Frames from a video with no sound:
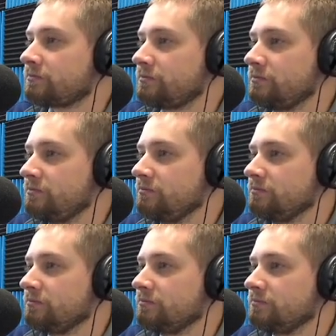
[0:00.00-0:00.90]

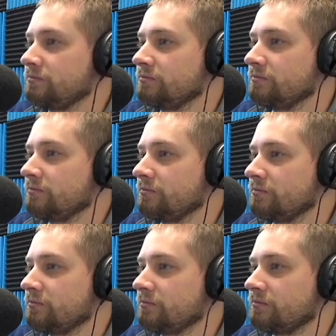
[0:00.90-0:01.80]

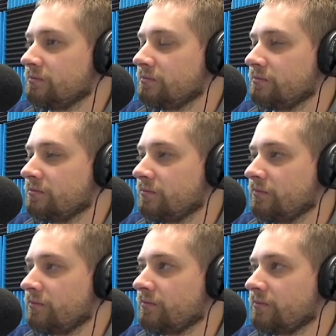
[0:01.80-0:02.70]

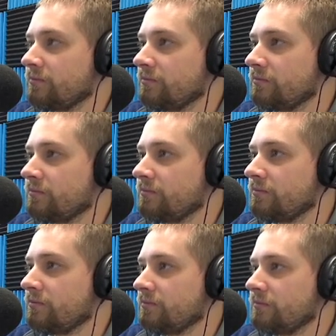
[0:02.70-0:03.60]

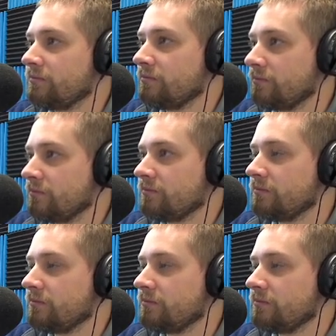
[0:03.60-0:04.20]
No words are spoken by the person on screen.